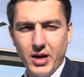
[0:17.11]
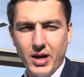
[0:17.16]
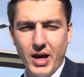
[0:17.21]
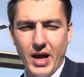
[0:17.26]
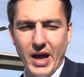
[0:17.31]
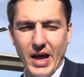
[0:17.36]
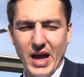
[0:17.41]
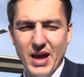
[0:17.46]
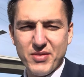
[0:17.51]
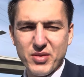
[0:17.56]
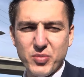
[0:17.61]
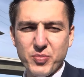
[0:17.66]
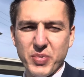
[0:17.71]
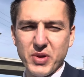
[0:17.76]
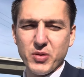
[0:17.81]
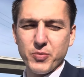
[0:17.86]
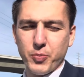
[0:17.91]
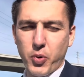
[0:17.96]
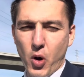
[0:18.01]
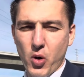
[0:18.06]
I haven't
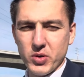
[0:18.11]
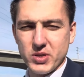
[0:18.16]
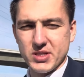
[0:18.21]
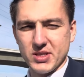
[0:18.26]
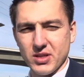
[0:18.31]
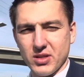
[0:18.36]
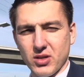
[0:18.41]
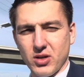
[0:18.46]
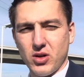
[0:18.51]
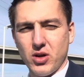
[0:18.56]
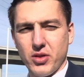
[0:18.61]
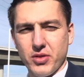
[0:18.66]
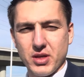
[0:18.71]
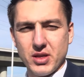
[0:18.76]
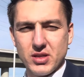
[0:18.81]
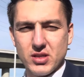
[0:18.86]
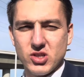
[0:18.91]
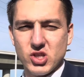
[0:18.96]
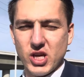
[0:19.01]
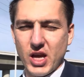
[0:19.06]
been posting on
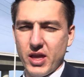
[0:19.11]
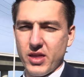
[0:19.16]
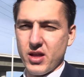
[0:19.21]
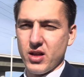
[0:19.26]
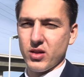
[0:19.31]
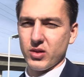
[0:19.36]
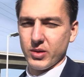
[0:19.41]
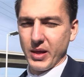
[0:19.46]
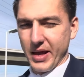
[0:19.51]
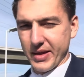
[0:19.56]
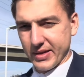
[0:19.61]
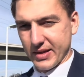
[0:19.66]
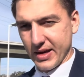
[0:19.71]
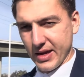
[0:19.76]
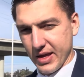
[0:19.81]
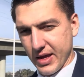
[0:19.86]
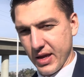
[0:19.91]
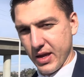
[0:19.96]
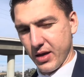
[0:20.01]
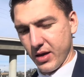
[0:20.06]
this channel
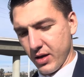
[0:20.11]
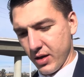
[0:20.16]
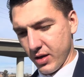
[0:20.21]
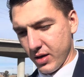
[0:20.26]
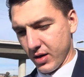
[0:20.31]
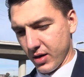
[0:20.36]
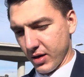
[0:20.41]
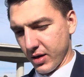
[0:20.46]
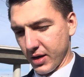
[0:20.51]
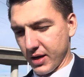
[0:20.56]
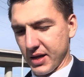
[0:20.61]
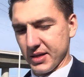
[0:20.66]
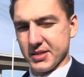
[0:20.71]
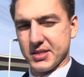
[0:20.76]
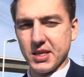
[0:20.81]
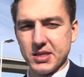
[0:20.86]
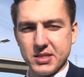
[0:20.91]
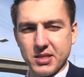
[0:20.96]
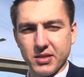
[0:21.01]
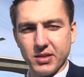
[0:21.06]
lately
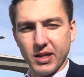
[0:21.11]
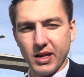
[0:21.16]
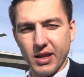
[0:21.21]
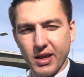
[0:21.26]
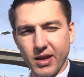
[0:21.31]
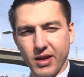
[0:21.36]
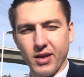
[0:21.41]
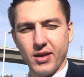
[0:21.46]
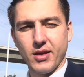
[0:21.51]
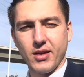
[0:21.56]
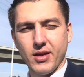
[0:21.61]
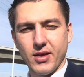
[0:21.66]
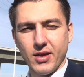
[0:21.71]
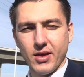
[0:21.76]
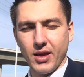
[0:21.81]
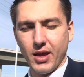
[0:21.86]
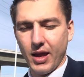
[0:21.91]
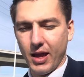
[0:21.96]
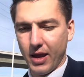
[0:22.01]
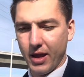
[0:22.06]
consistently,
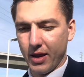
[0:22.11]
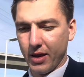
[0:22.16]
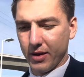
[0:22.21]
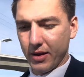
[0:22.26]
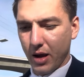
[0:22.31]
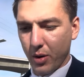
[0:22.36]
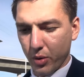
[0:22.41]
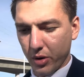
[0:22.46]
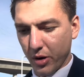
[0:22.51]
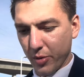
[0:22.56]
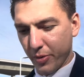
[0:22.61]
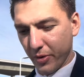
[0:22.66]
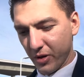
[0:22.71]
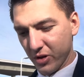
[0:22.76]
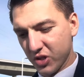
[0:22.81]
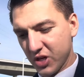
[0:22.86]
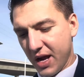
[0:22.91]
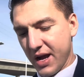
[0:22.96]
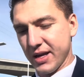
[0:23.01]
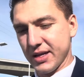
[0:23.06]
and I want to
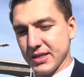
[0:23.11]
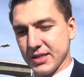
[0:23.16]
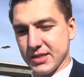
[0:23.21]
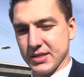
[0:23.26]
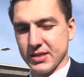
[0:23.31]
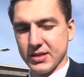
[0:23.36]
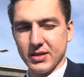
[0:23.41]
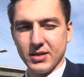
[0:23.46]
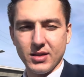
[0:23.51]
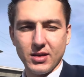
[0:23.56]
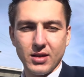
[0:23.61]
apologize